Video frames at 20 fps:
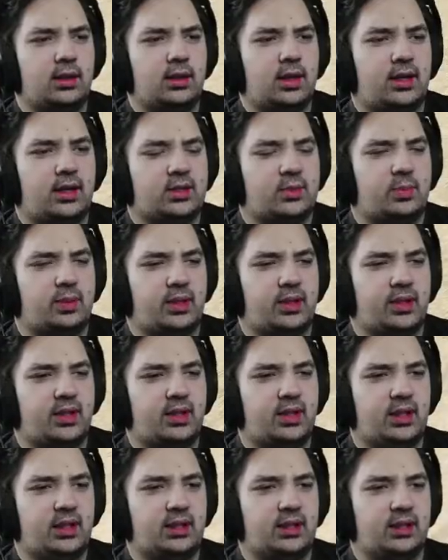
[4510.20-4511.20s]
That was pretty
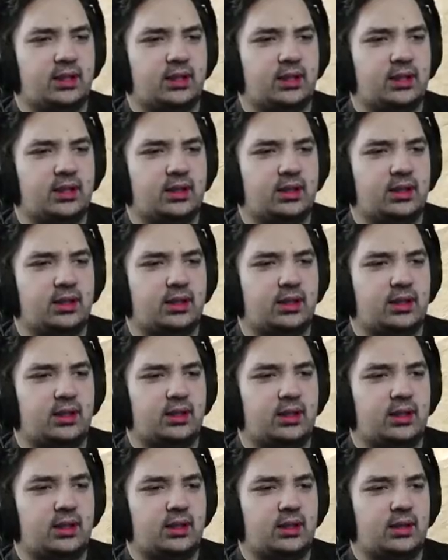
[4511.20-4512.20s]
good.
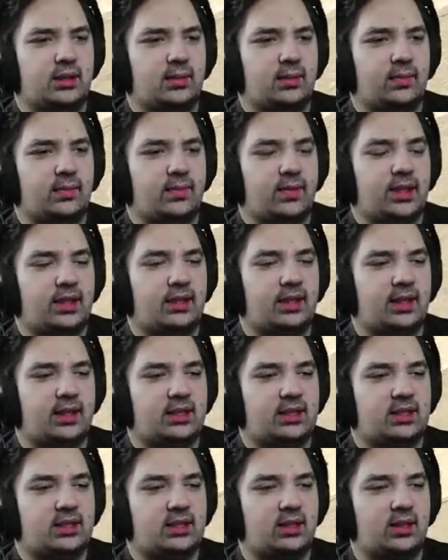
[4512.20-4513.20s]
You, like,
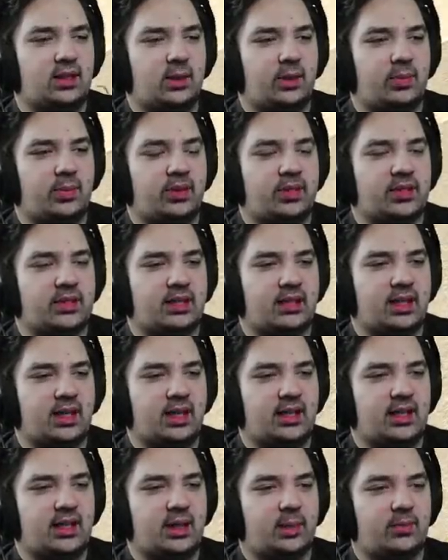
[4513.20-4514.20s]
stood it up on the
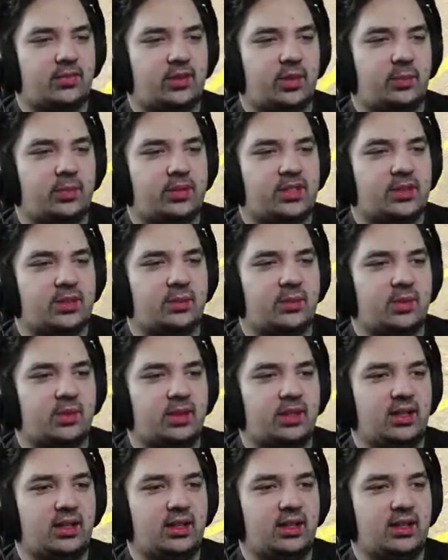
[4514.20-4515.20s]
side, kept flipping some
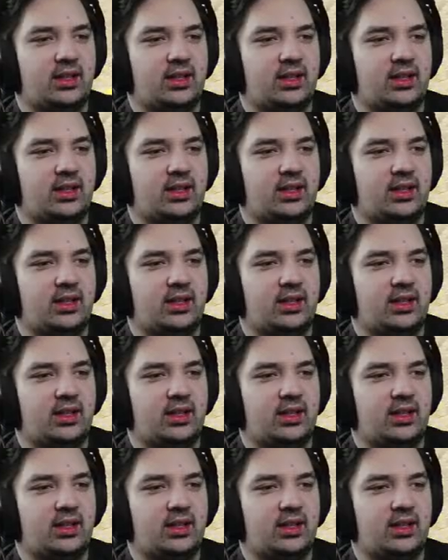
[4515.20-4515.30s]
more.